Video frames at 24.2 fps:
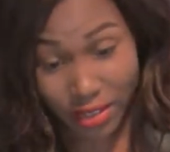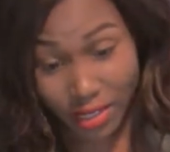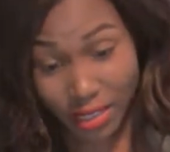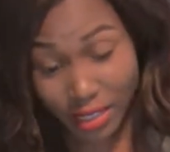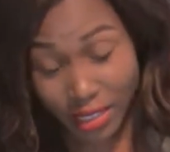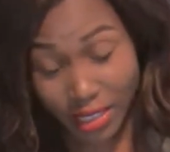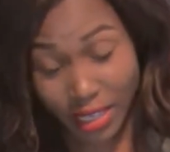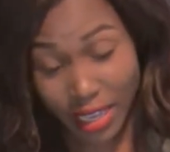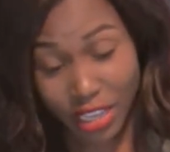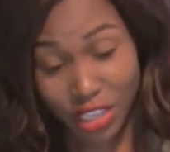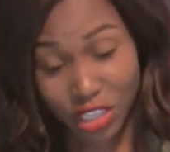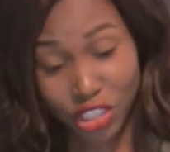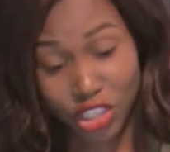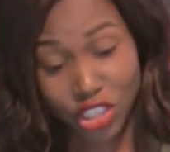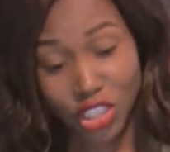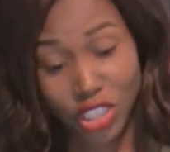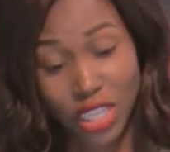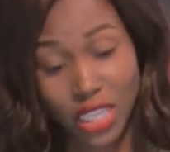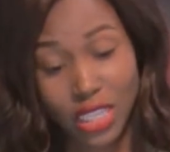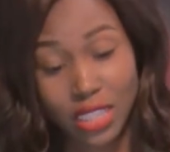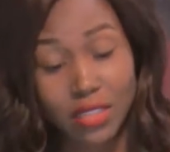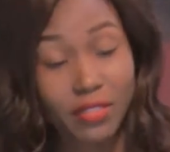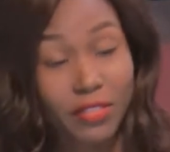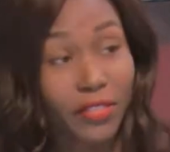Kenyan
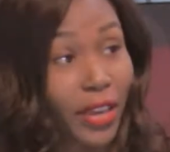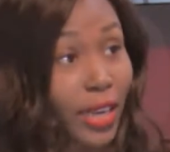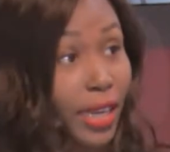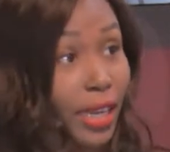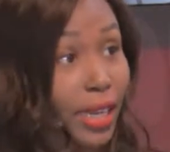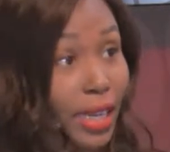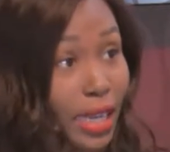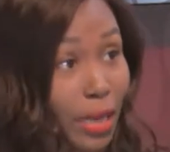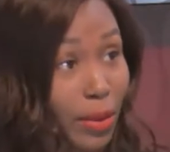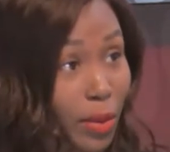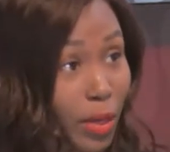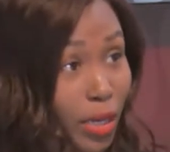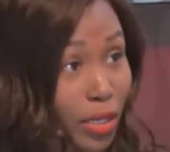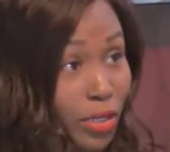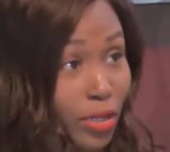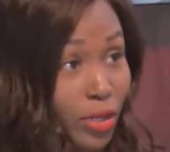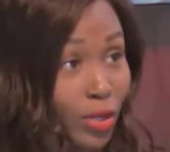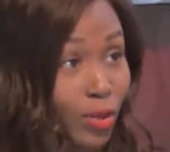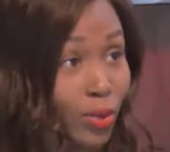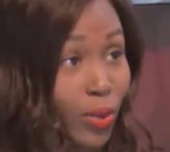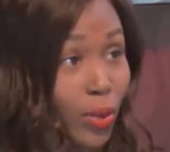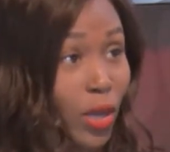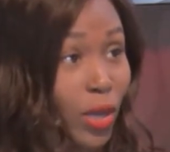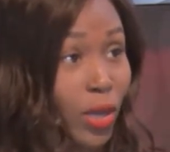shillings. Fena came out
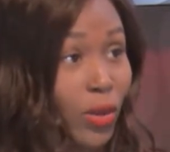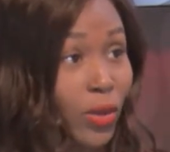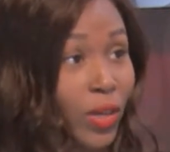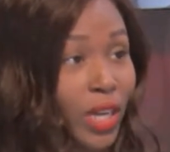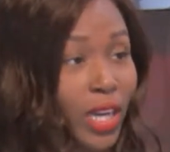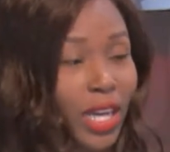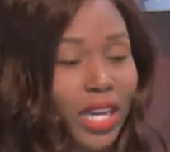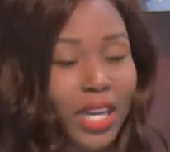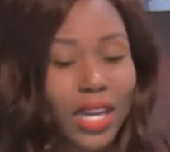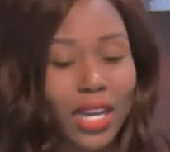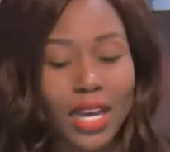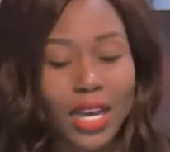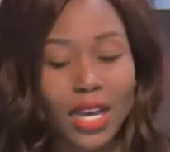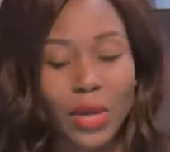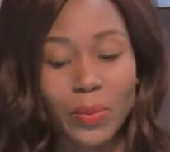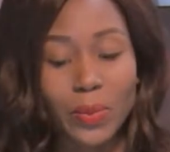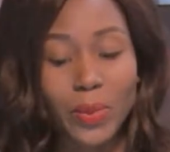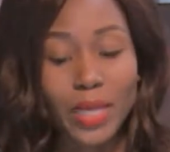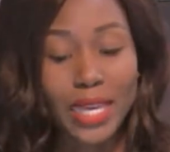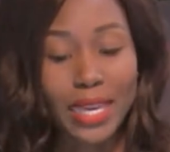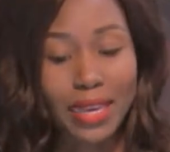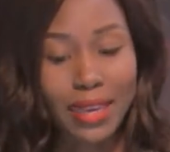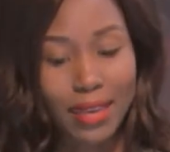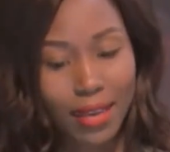as well.
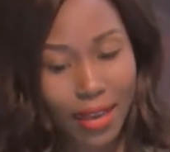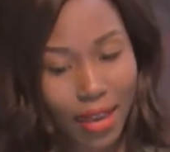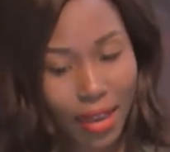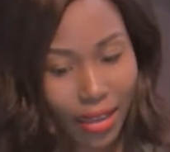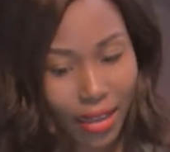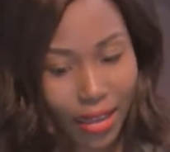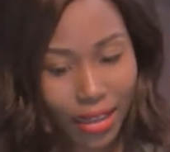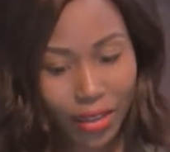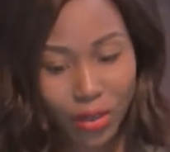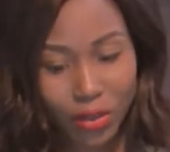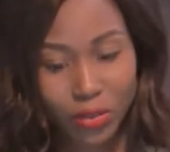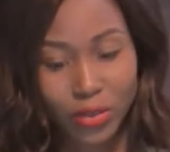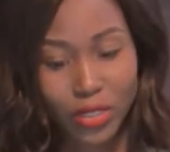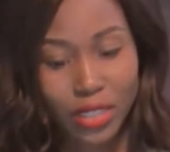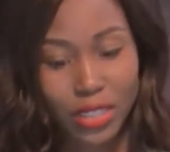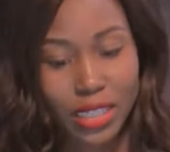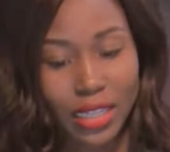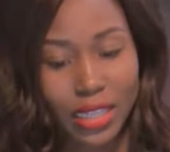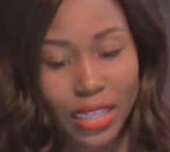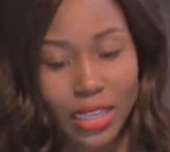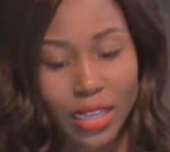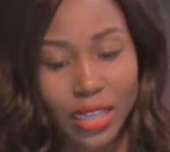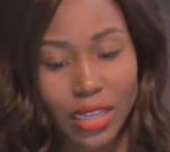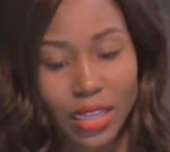King Kaka
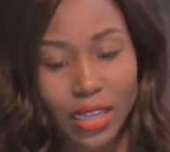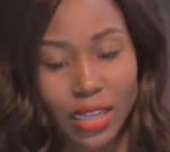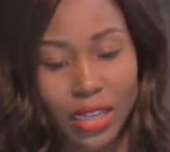obviously